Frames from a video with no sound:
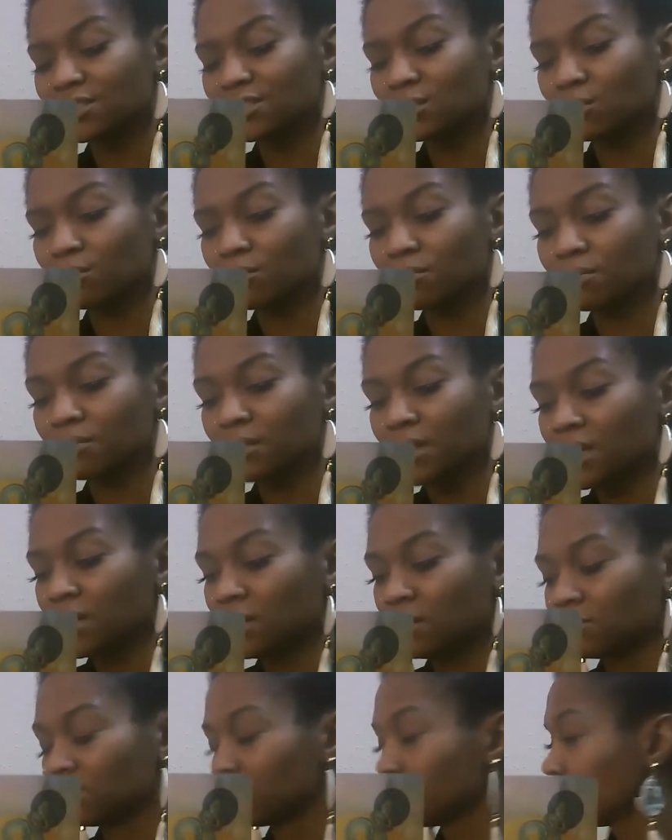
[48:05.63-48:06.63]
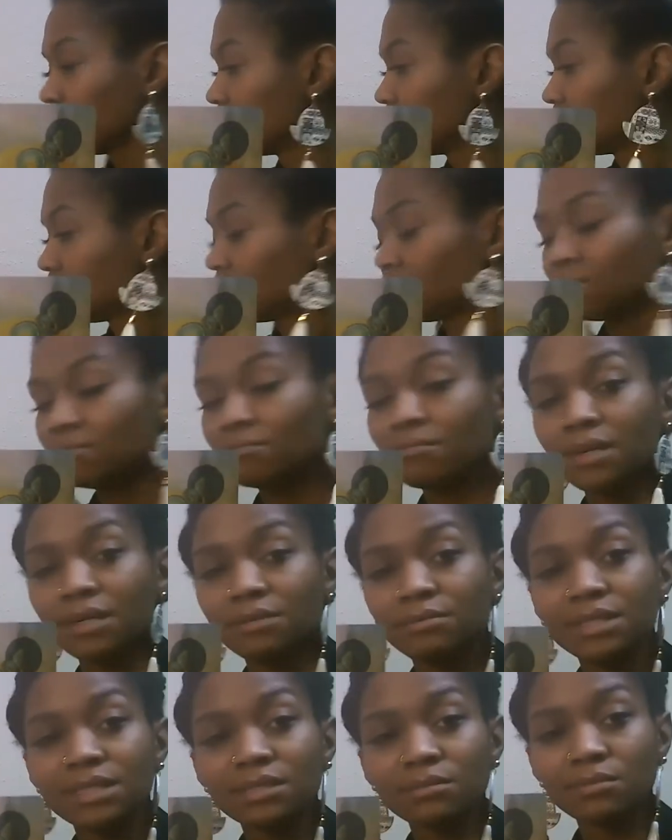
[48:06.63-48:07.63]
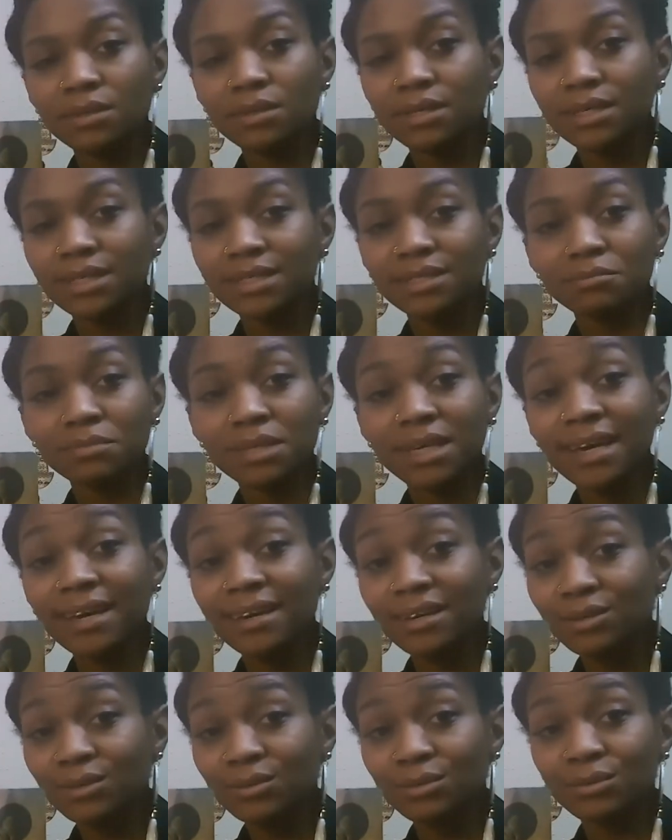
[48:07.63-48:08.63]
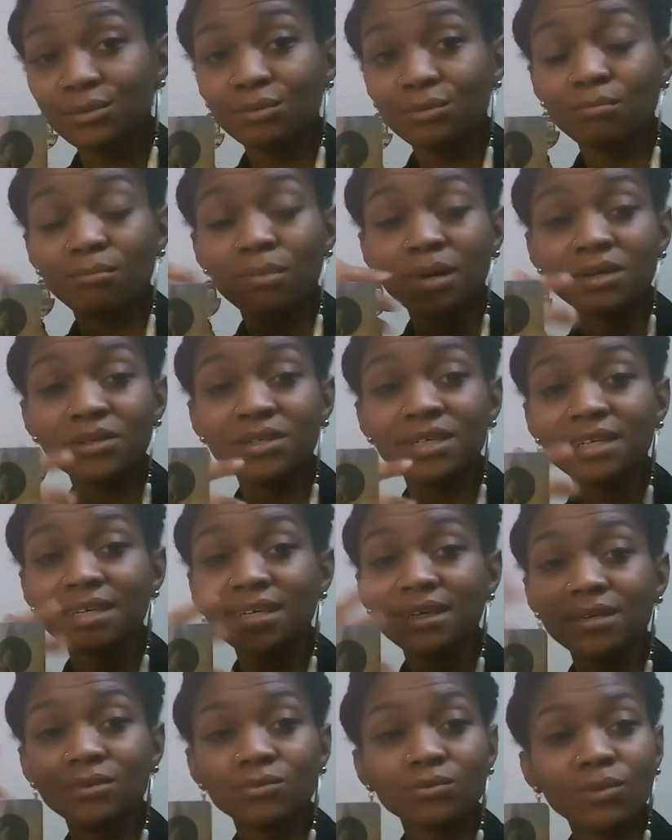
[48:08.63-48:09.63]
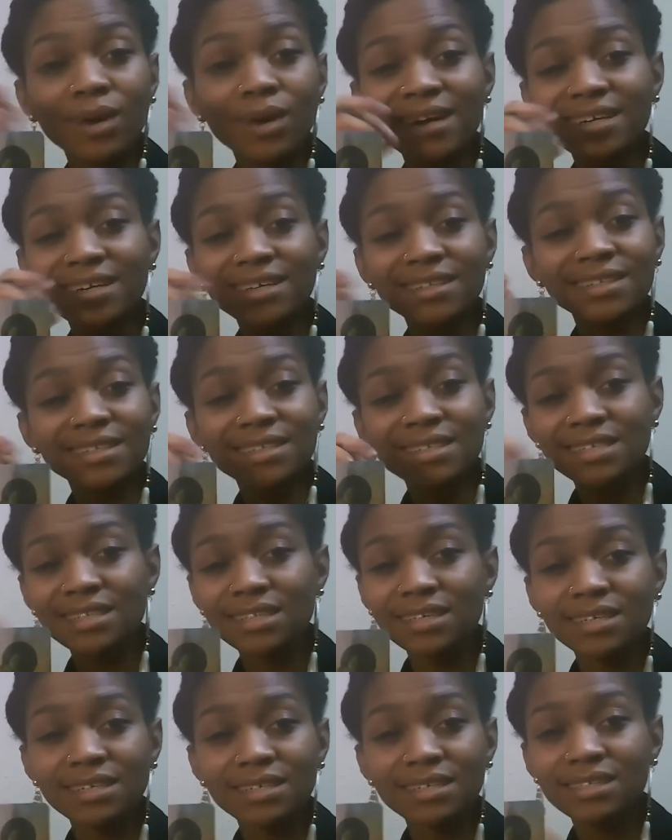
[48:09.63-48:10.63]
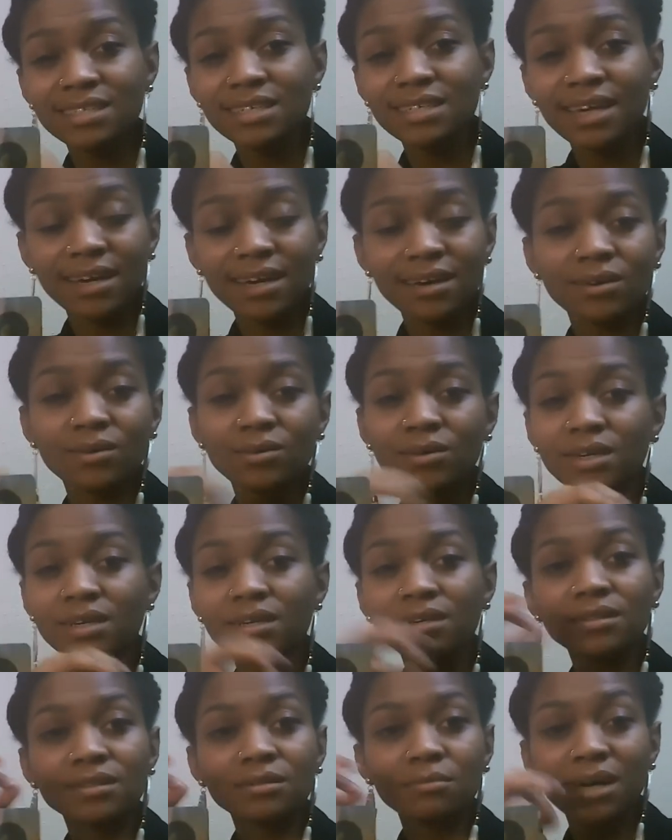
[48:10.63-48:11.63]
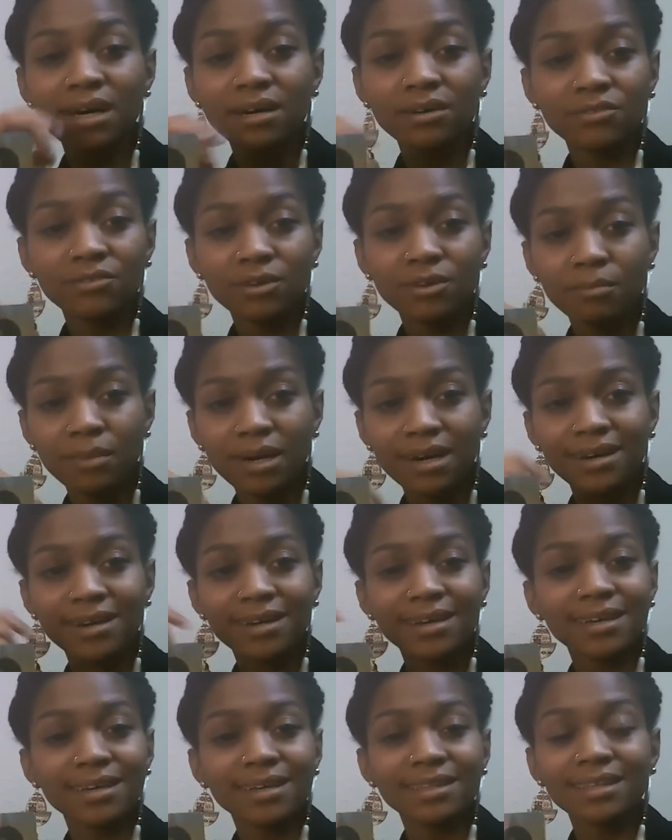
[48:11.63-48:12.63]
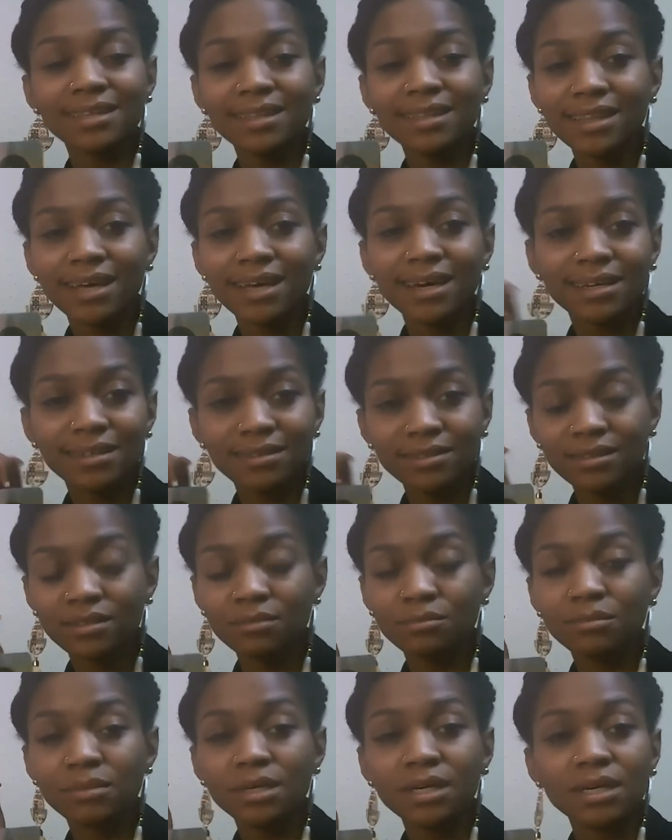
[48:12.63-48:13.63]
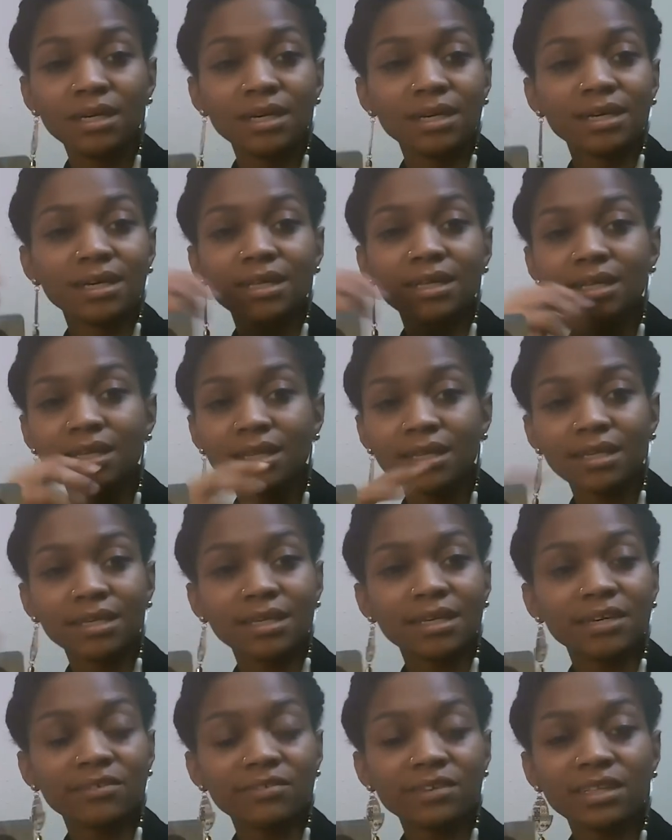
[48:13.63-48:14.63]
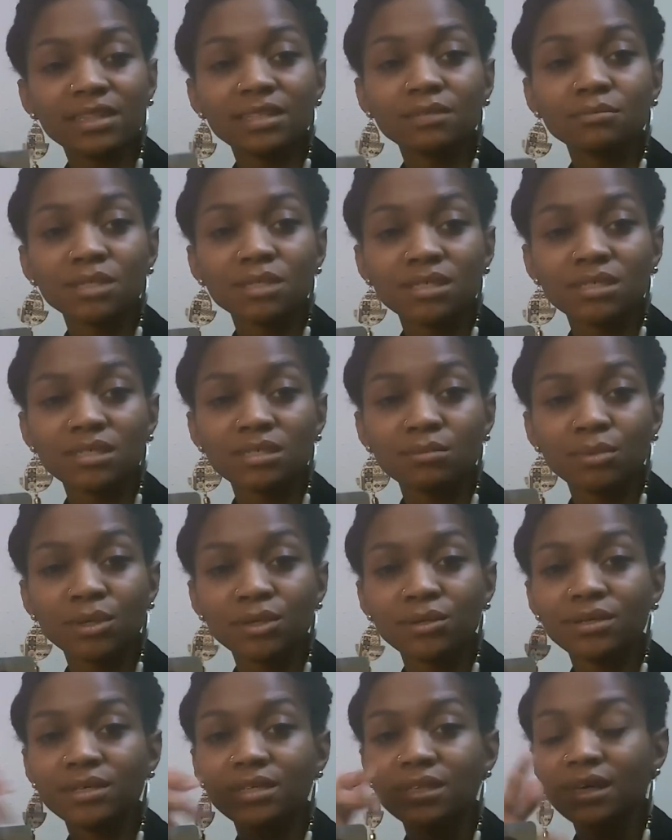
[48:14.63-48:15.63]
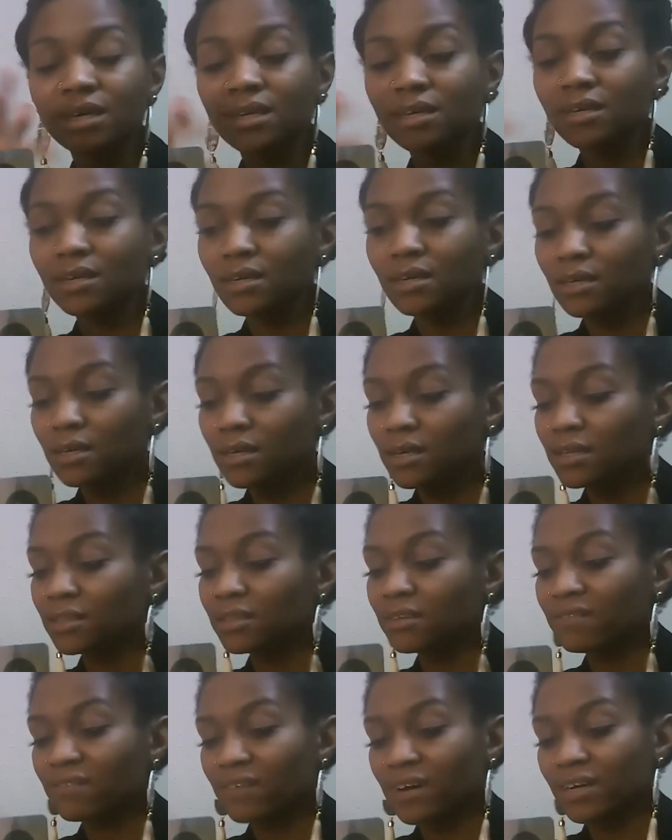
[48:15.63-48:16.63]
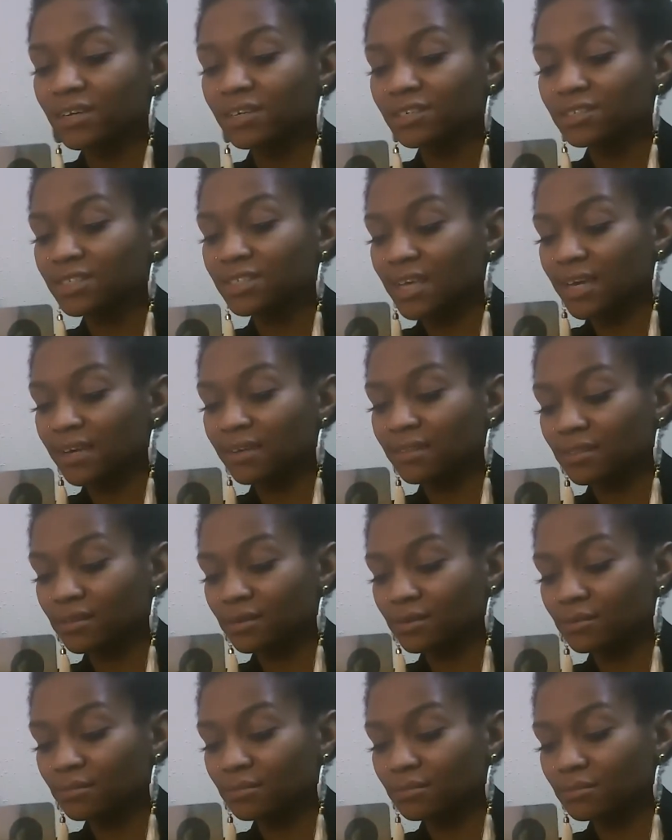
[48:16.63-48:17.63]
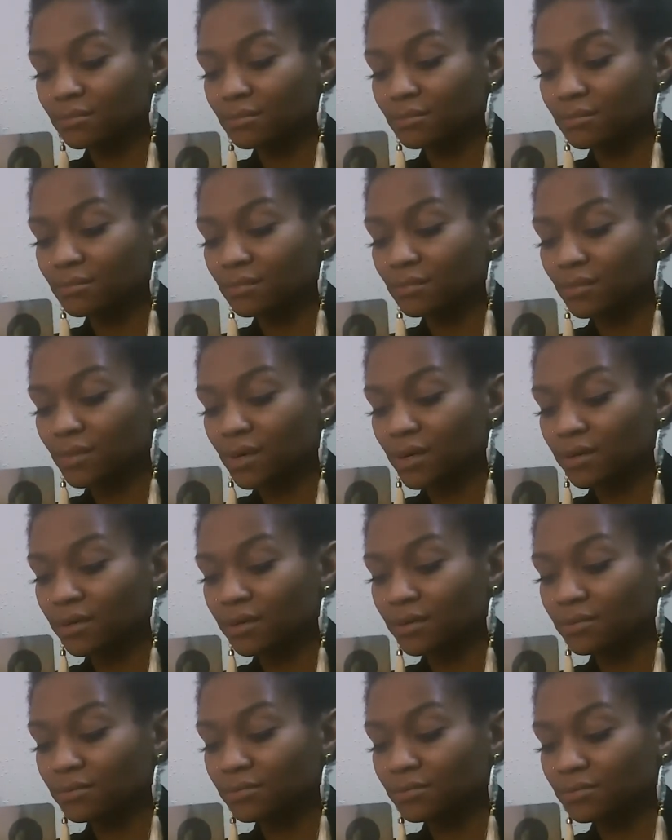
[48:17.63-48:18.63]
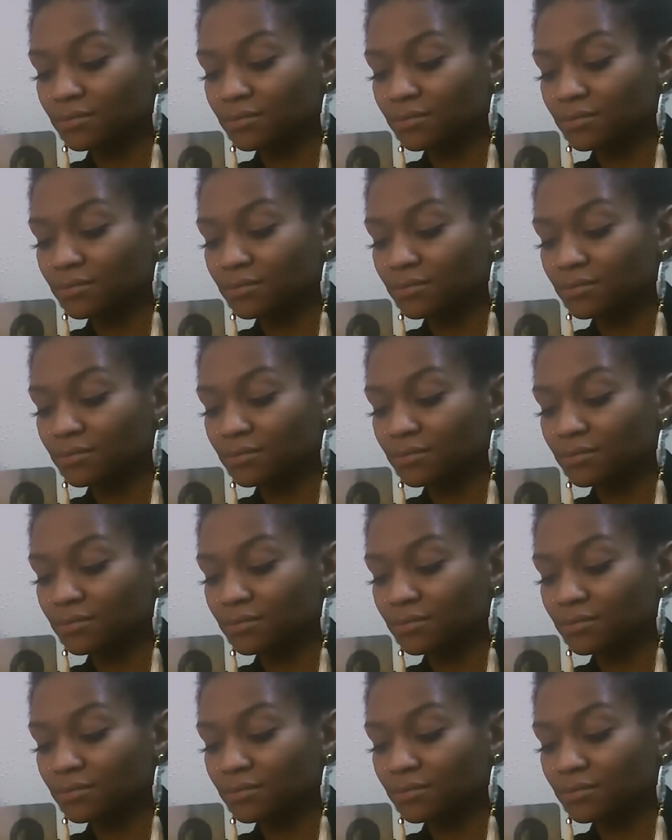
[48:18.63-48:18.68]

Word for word: So maybe some some candle burning writing these things down getting them out of your mind and then lighting them giving them to spirit letting the fire take them right